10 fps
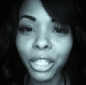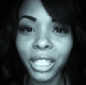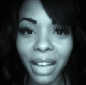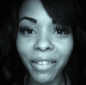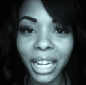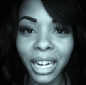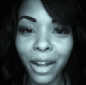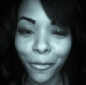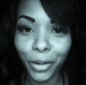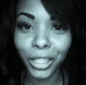7,
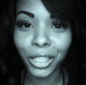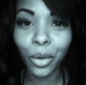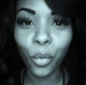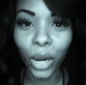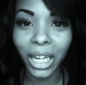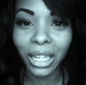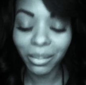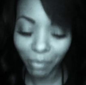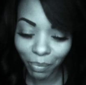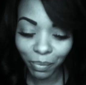verse 1.
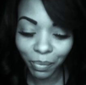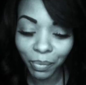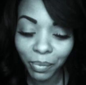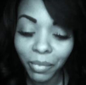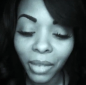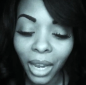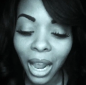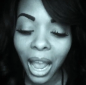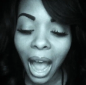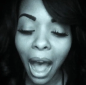
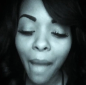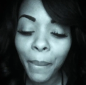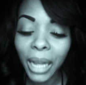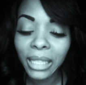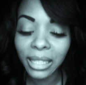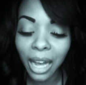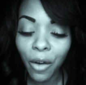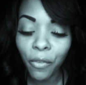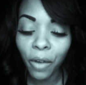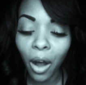I
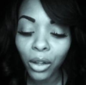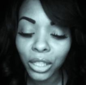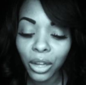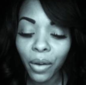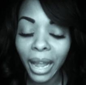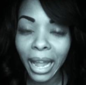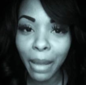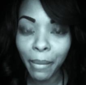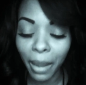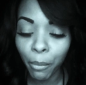myself also
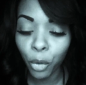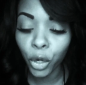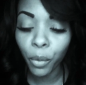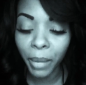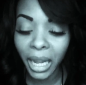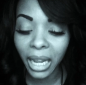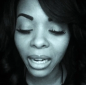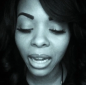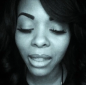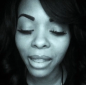am a mortal
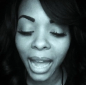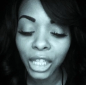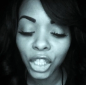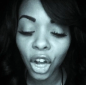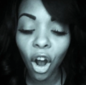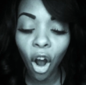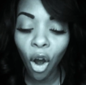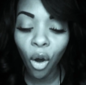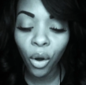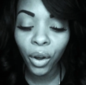man, like to
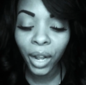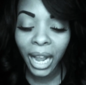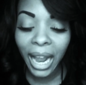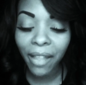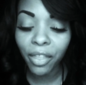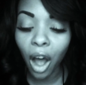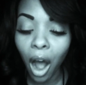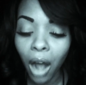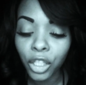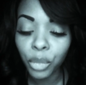all, and the
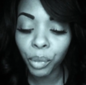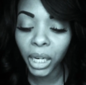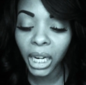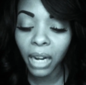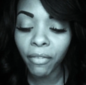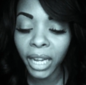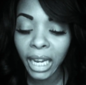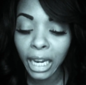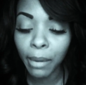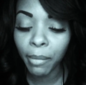offspring of
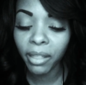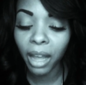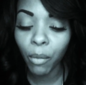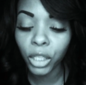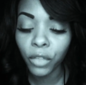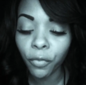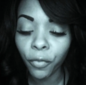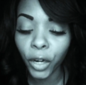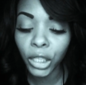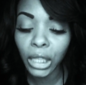him that was
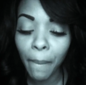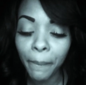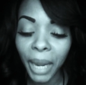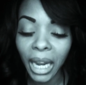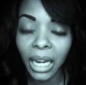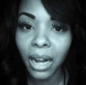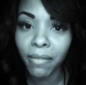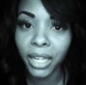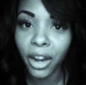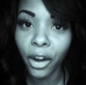first made
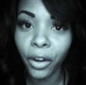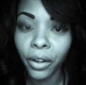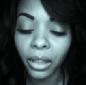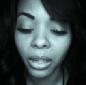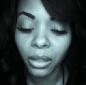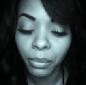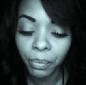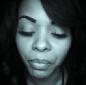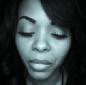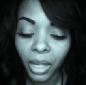of the earth.
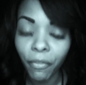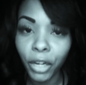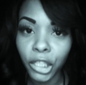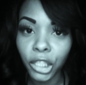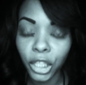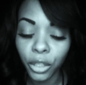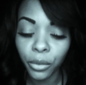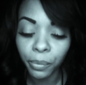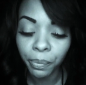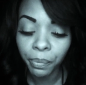Verse
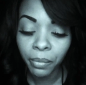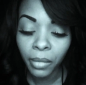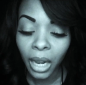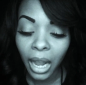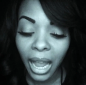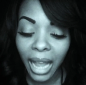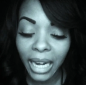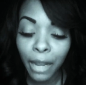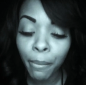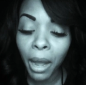2. And
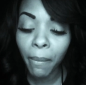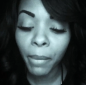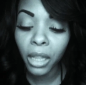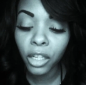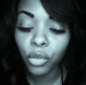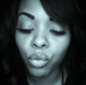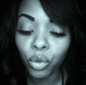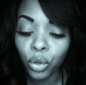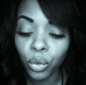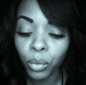in my mother's
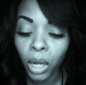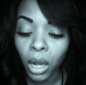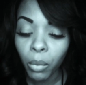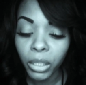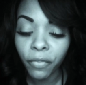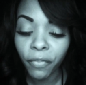womb was